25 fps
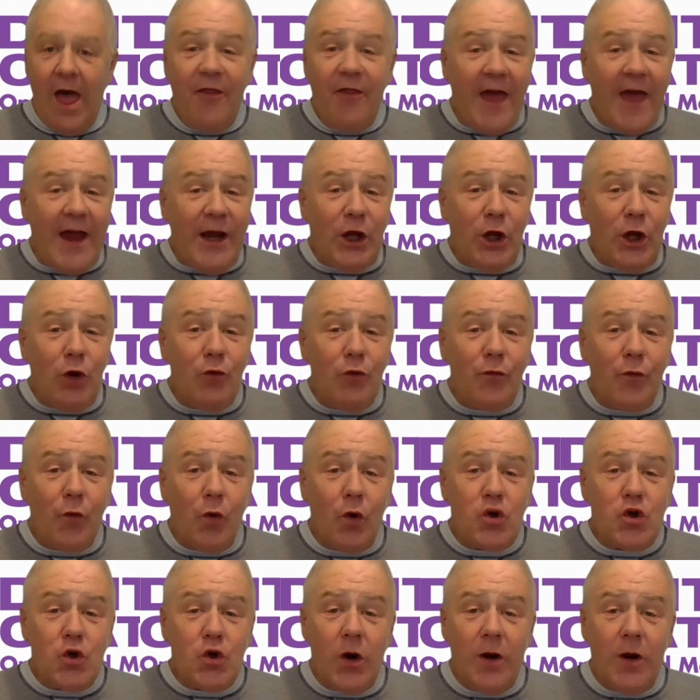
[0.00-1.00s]
Thank you
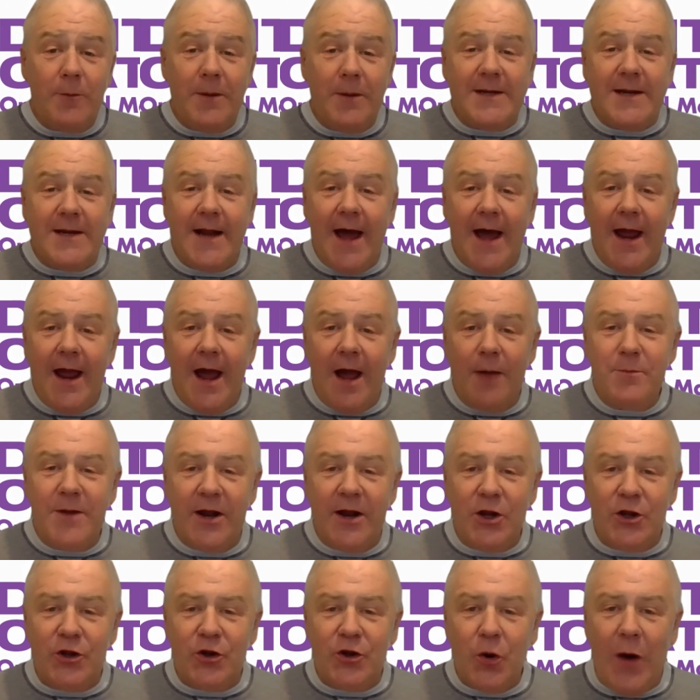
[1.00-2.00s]
for joining me today. I'm
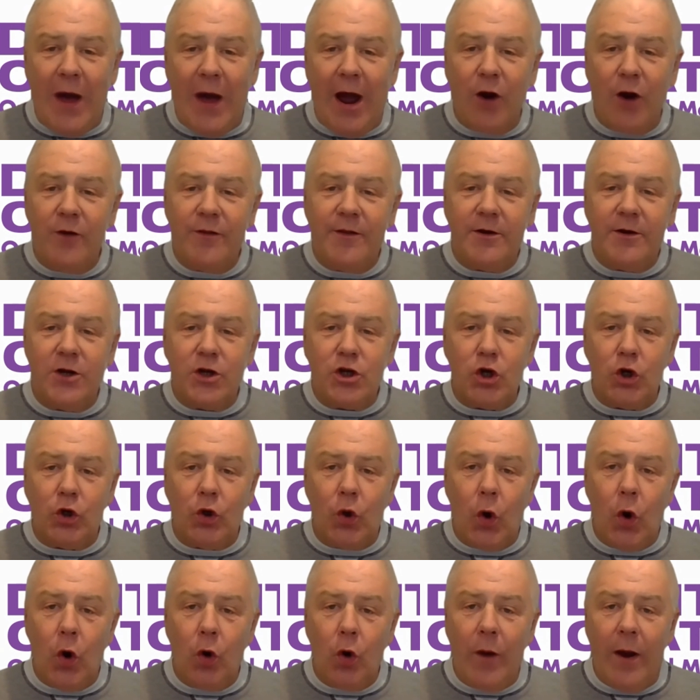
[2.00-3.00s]
Dennis O'Hara, the Digital
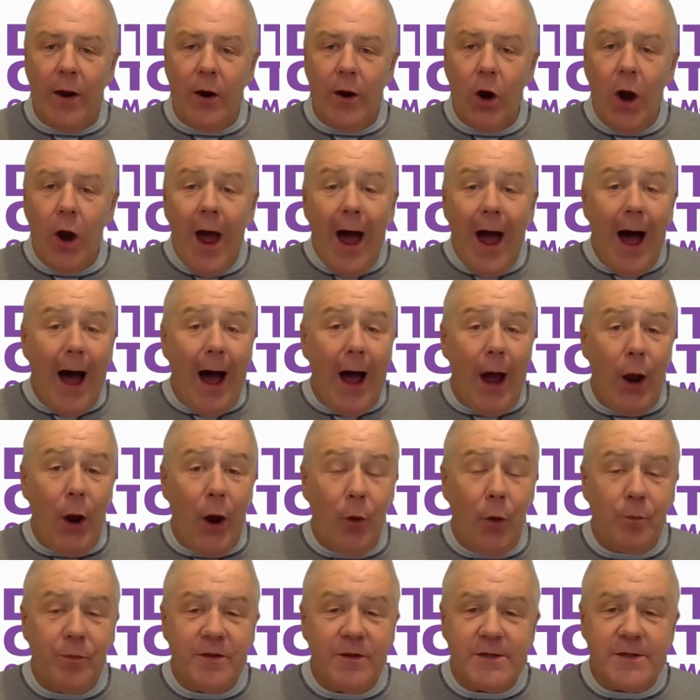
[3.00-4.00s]
Orator. I
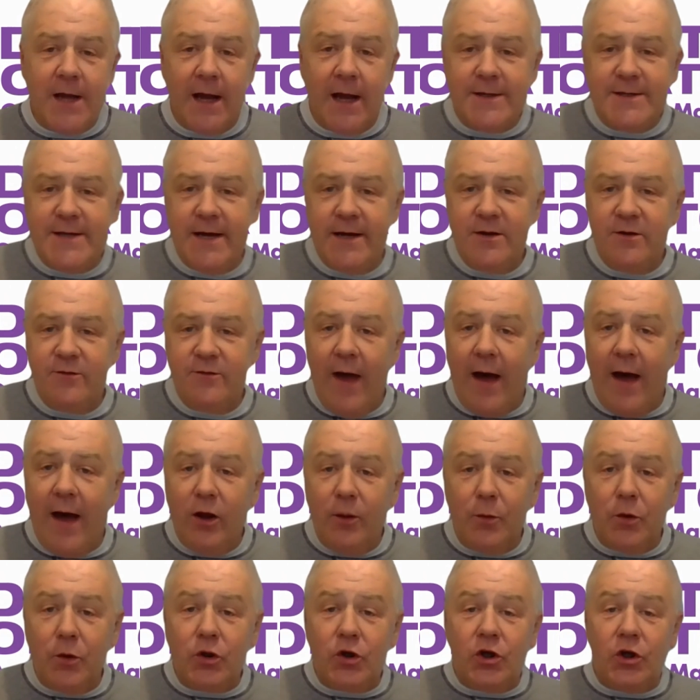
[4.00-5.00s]
hope this content is
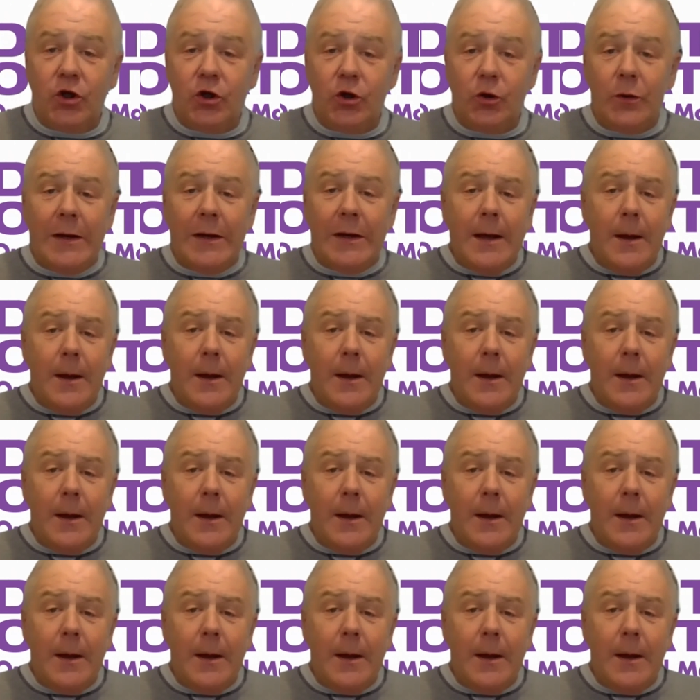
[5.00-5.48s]
valuable to you.